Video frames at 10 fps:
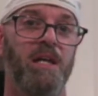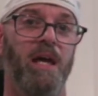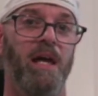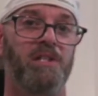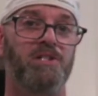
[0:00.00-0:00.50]

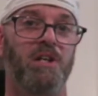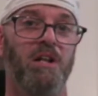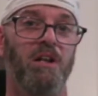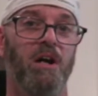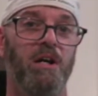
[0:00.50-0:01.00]
and it's
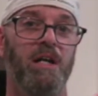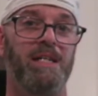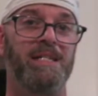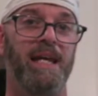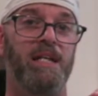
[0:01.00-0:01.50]
gonna look
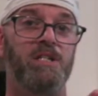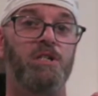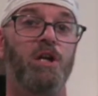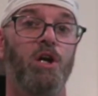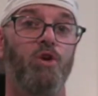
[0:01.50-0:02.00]
and taste
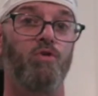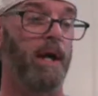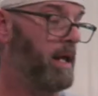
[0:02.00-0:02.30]
great.